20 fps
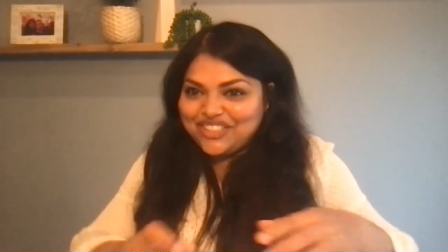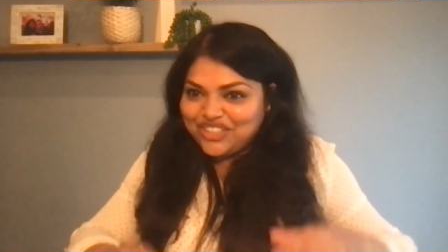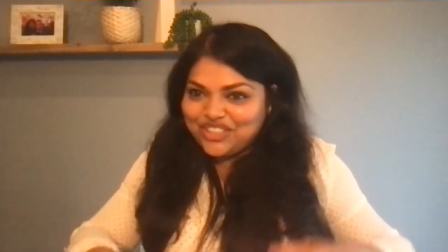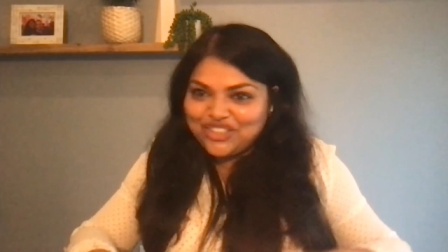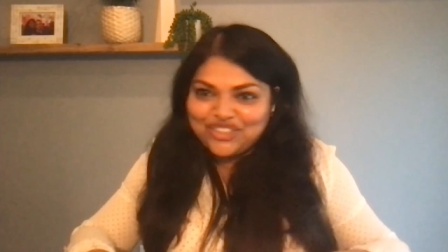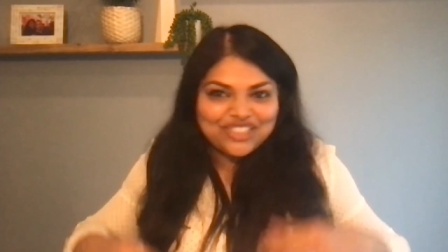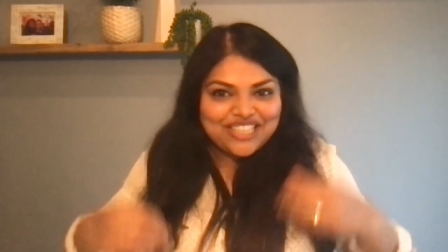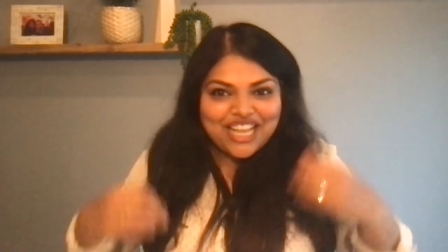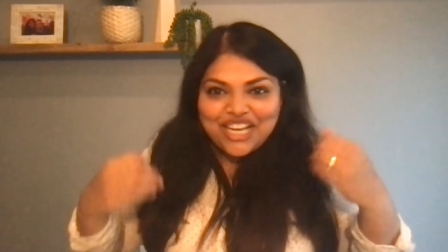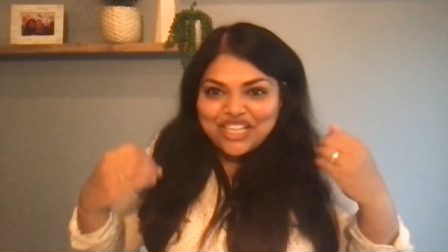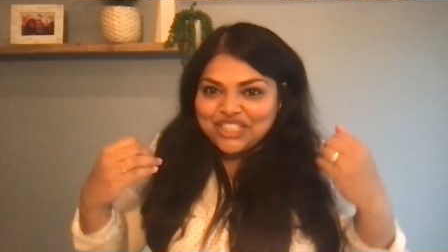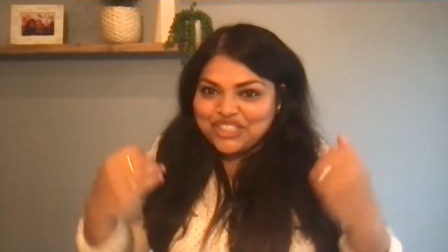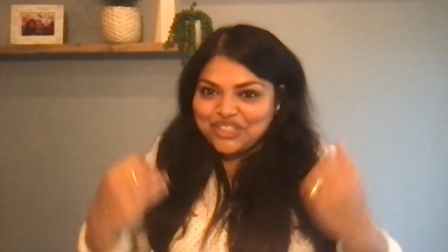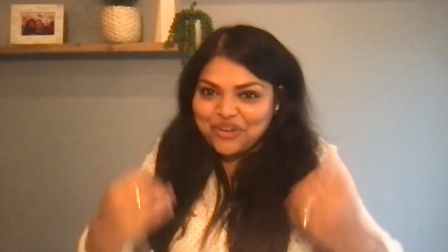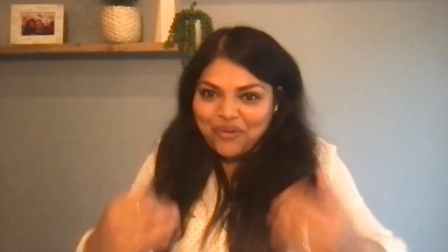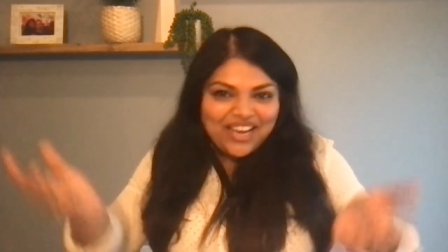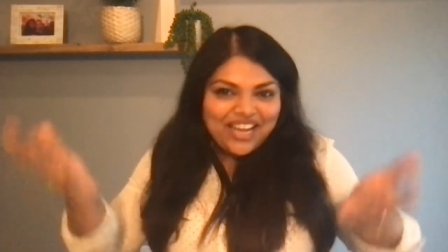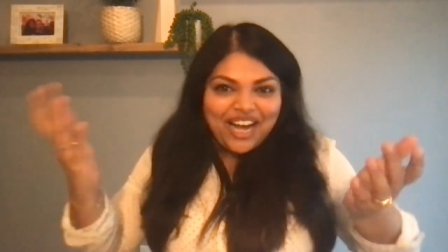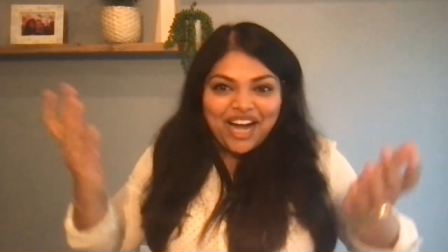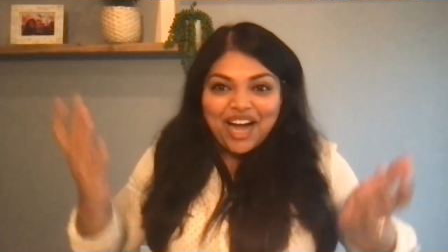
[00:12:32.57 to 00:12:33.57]
She's just like
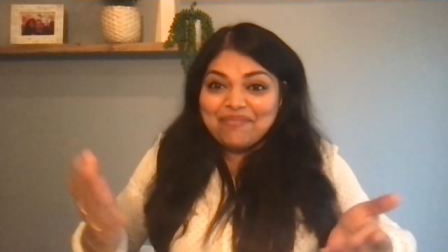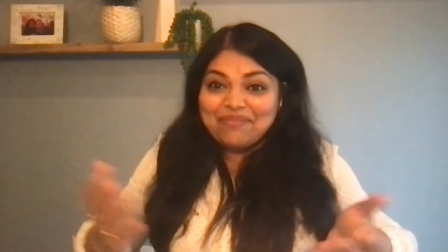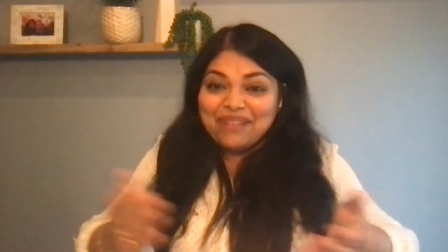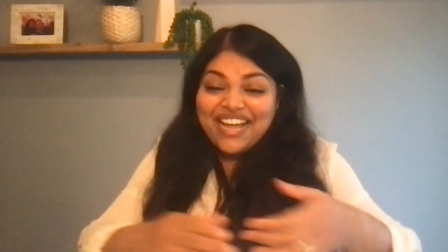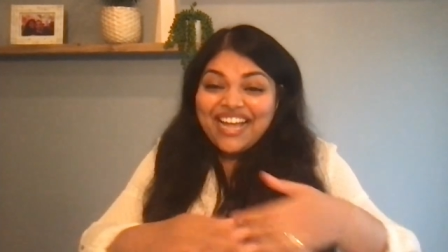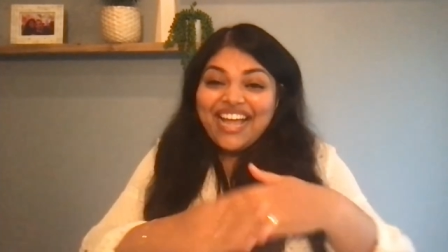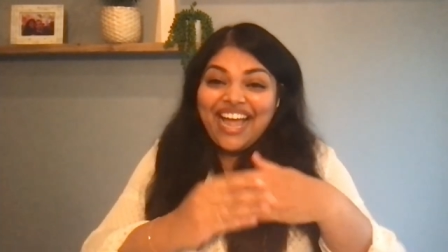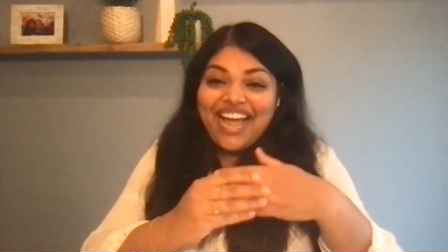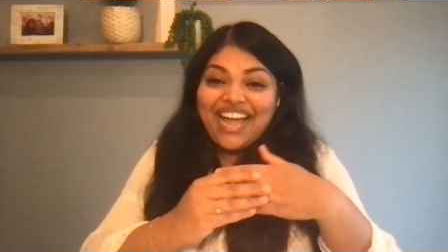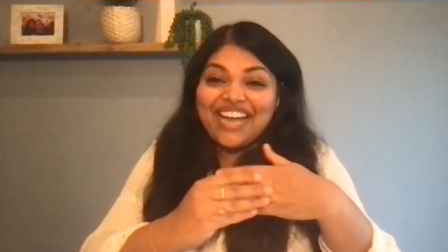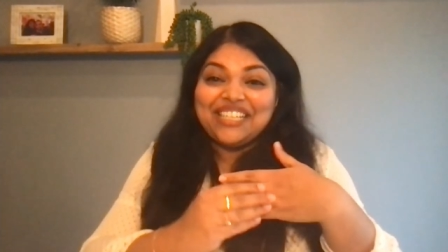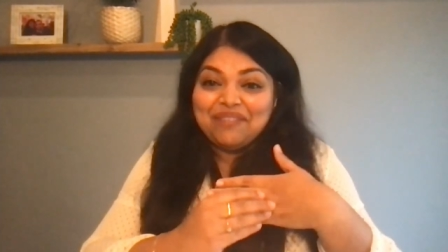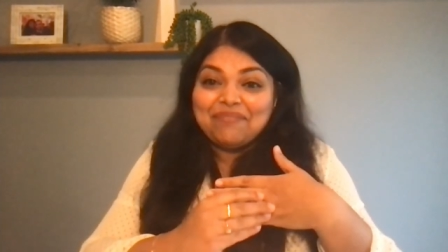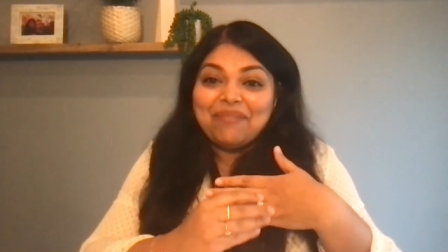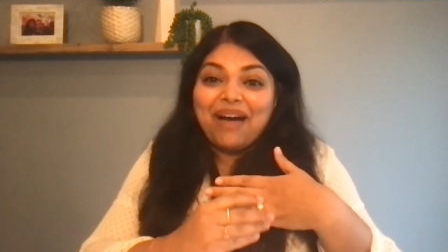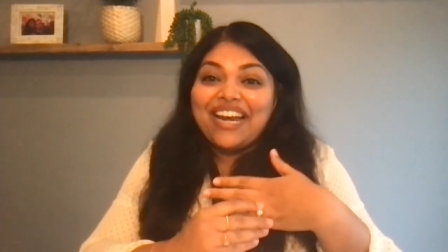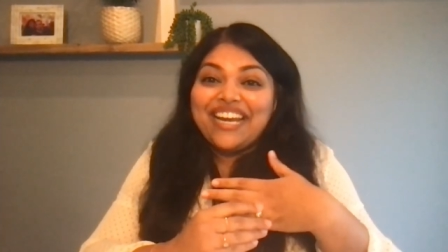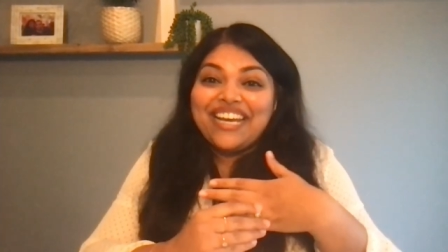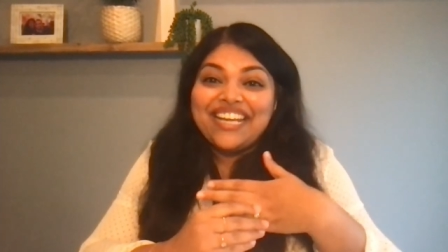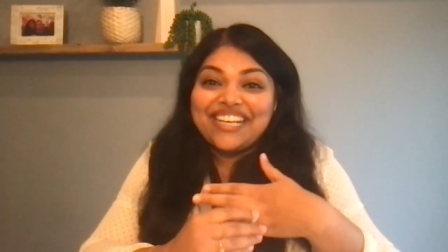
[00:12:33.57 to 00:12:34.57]
showing up and
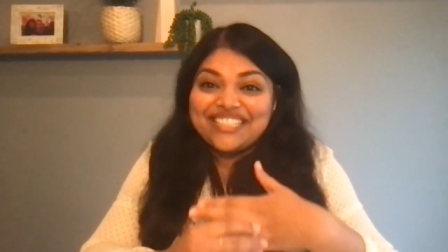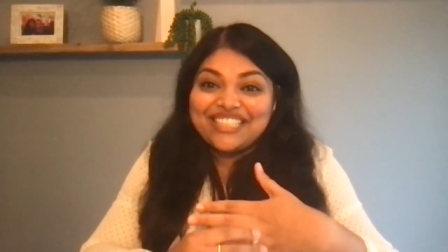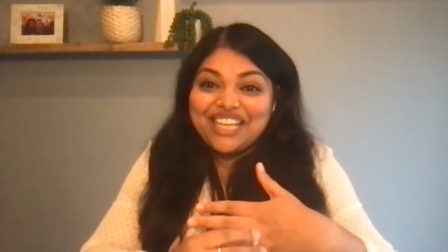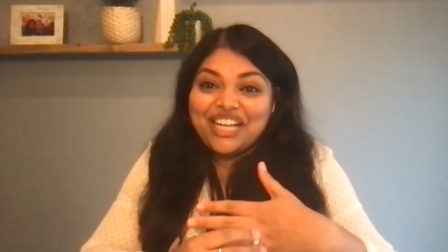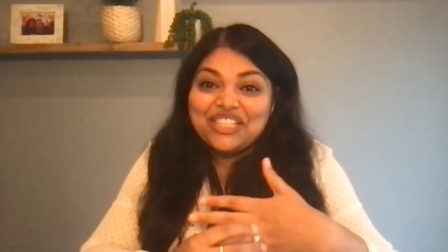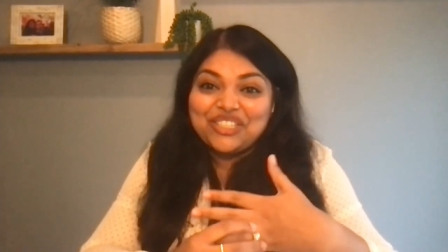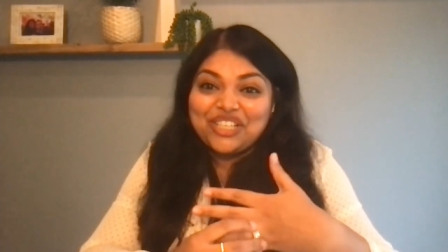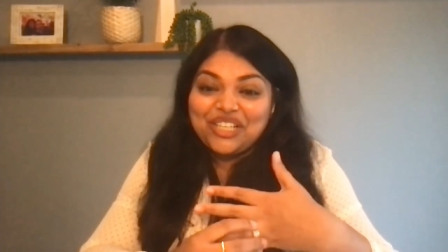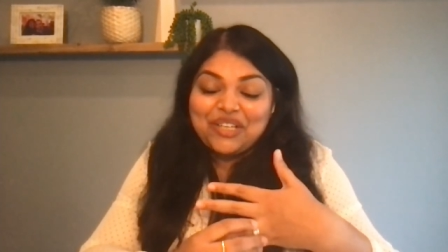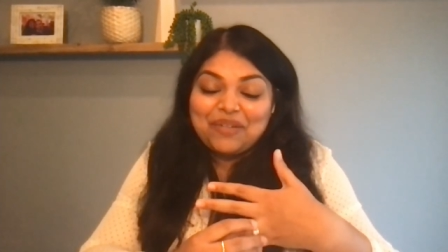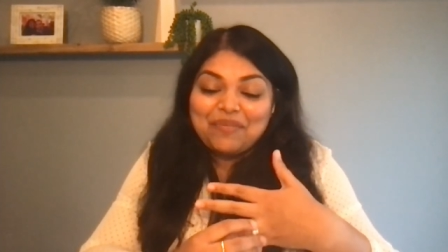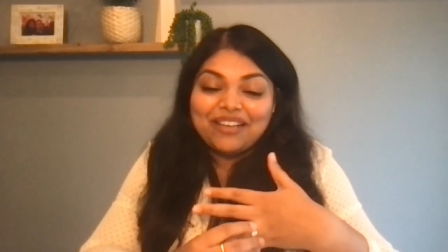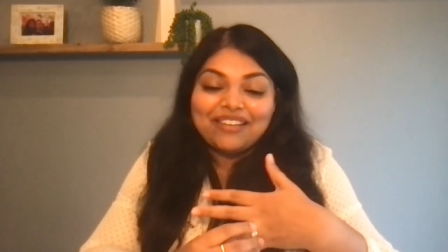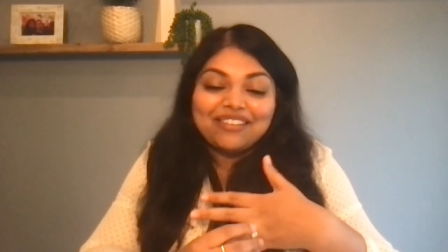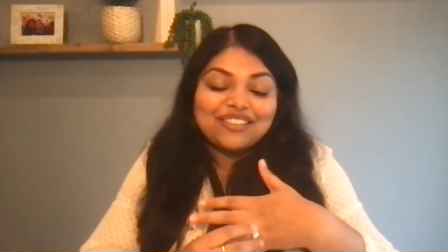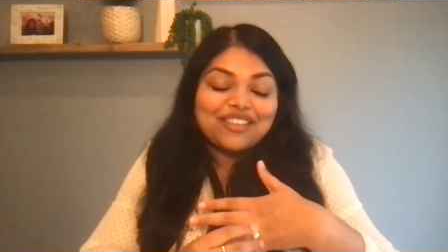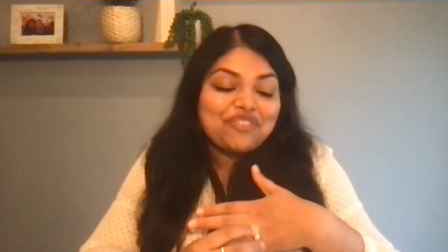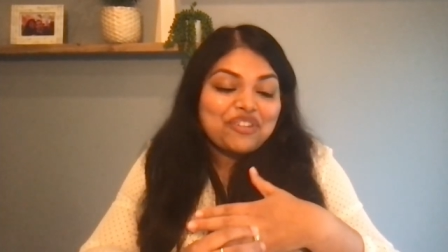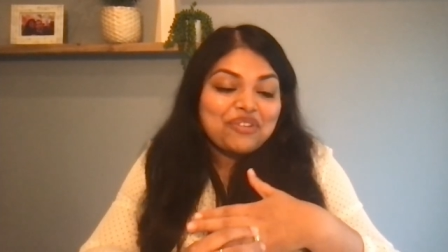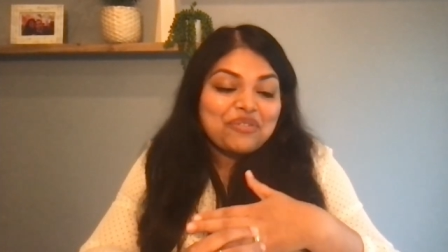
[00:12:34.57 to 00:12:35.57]
demanding essentially to be
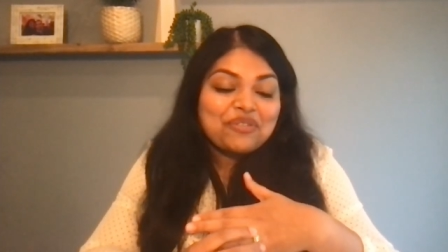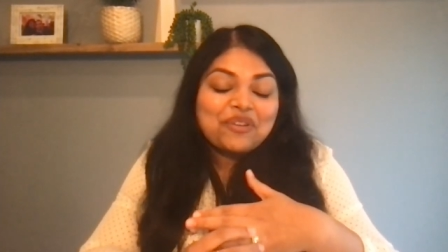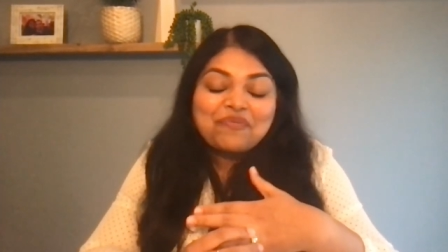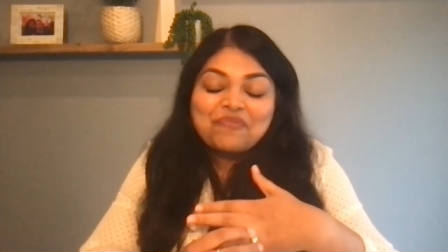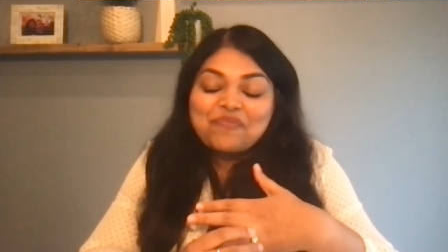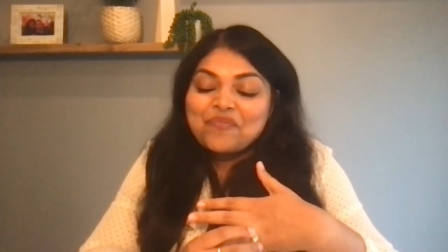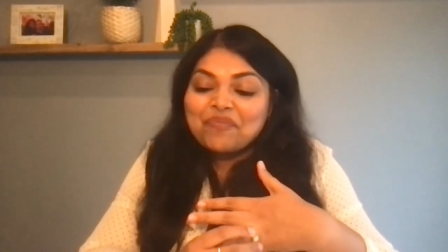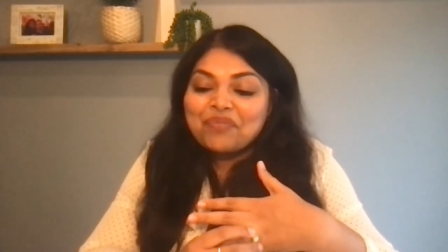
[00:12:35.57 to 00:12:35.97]
interviewed.